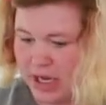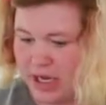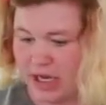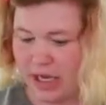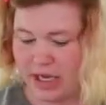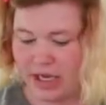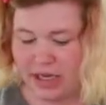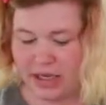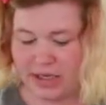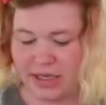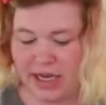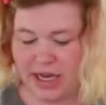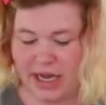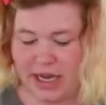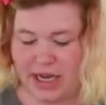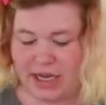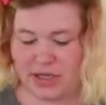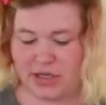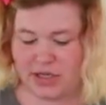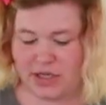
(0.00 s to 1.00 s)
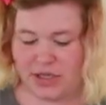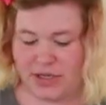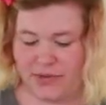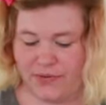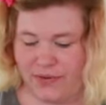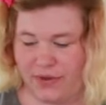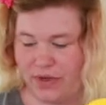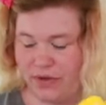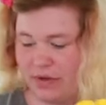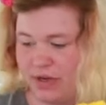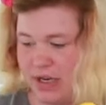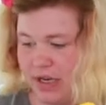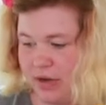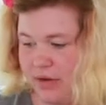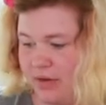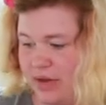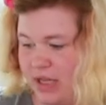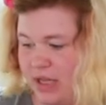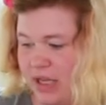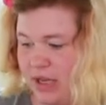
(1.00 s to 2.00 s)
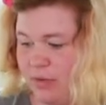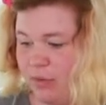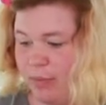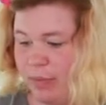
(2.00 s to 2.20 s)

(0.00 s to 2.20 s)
and I actually found out that